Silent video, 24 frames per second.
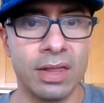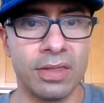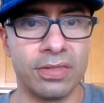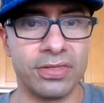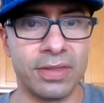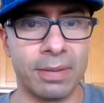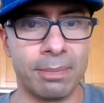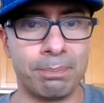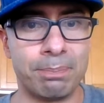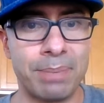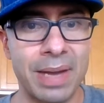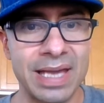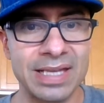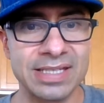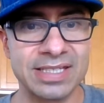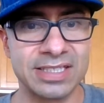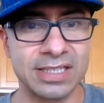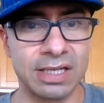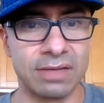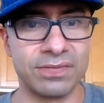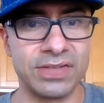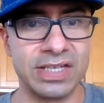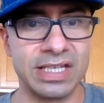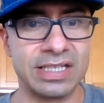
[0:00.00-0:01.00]
The
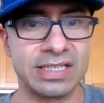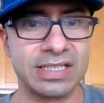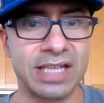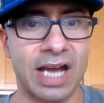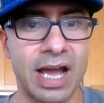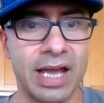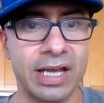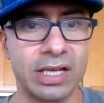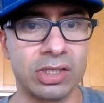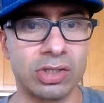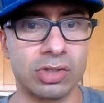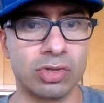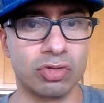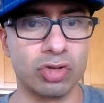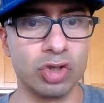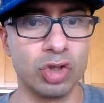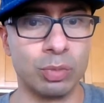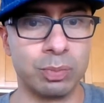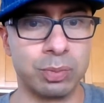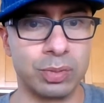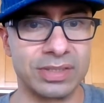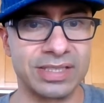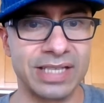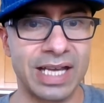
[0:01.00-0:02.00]
best of the entire
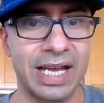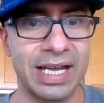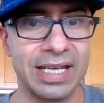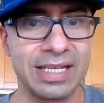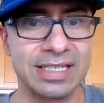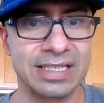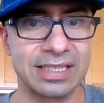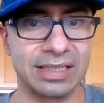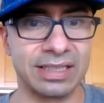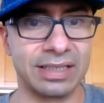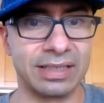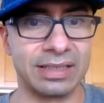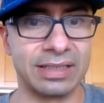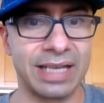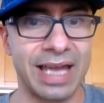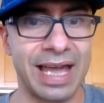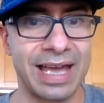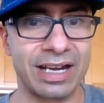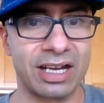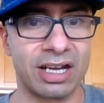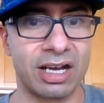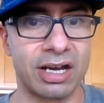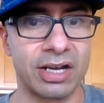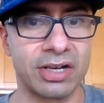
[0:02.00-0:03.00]
group was Iceland
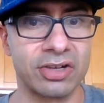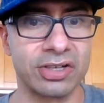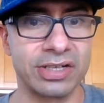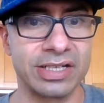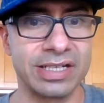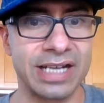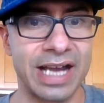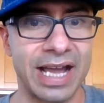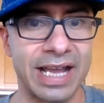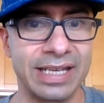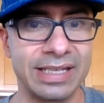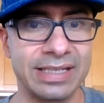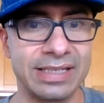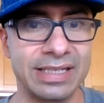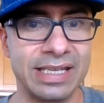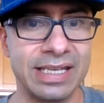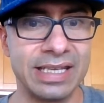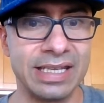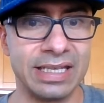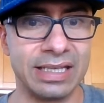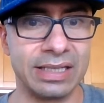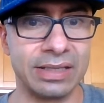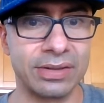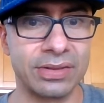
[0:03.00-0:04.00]
at
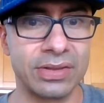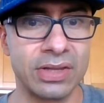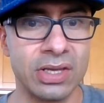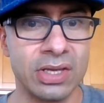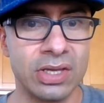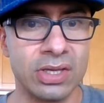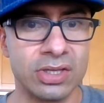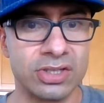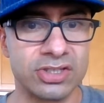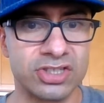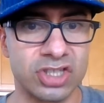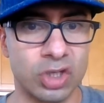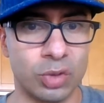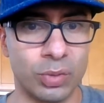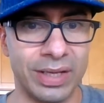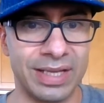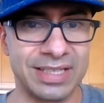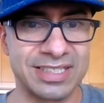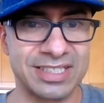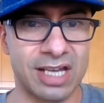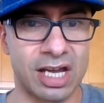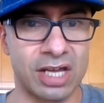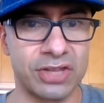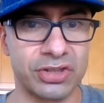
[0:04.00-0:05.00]
119th, so
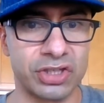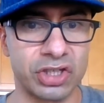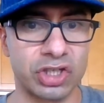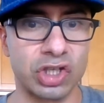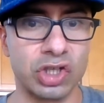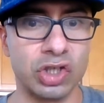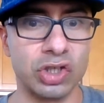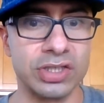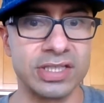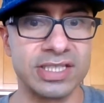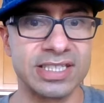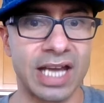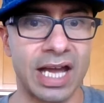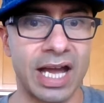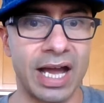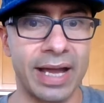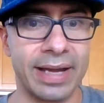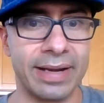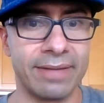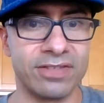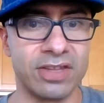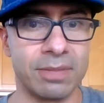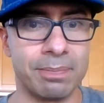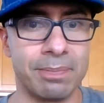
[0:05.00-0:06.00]
it's on the good
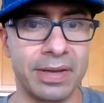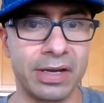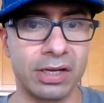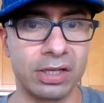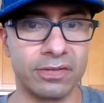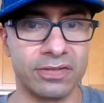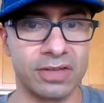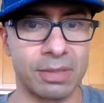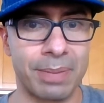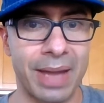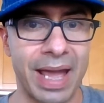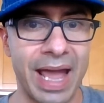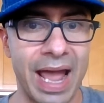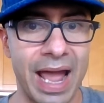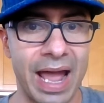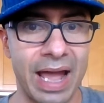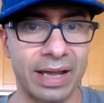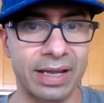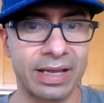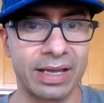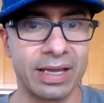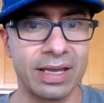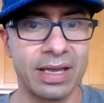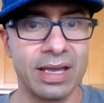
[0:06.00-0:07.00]
side of the middle of the
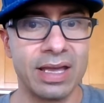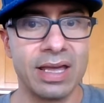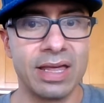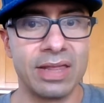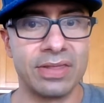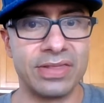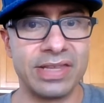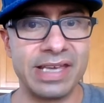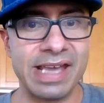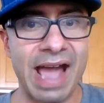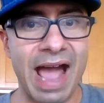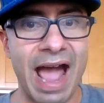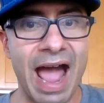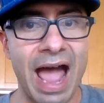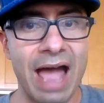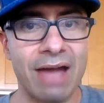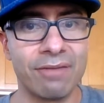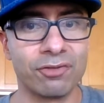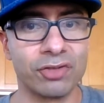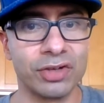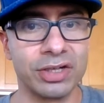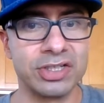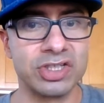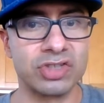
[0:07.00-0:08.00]
pack. The
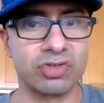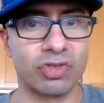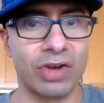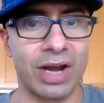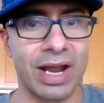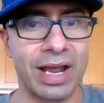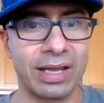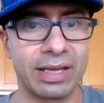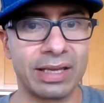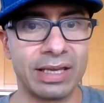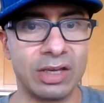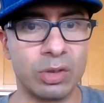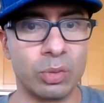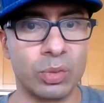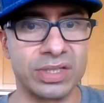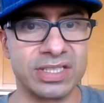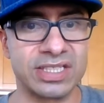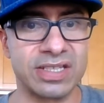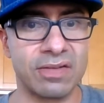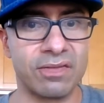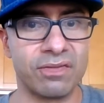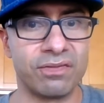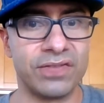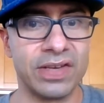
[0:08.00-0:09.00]
average ranking
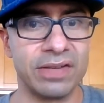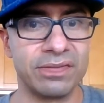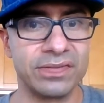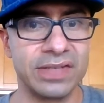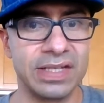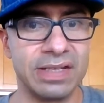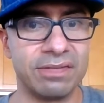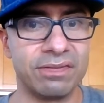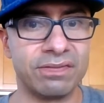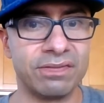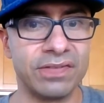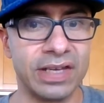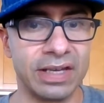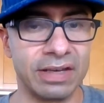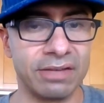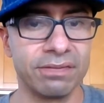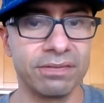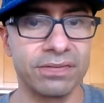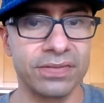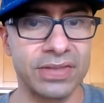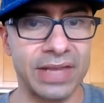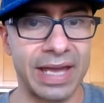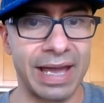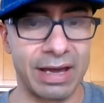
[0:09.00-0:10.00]
was
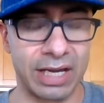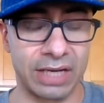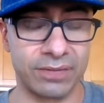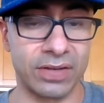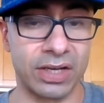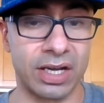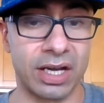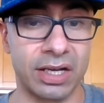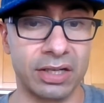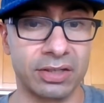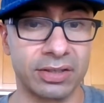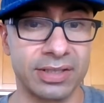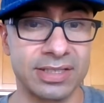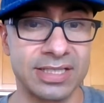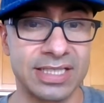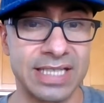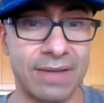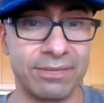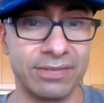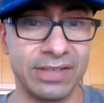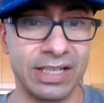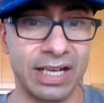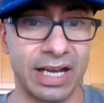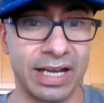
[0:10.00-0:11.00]
55th out of
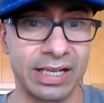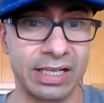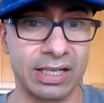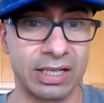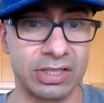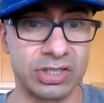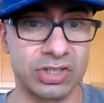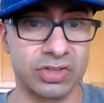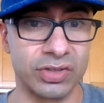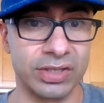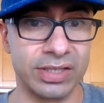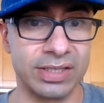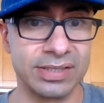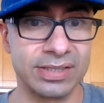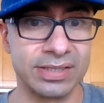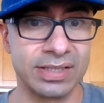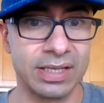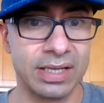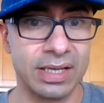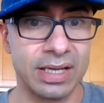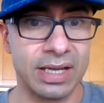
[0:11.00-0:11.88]
179 countries,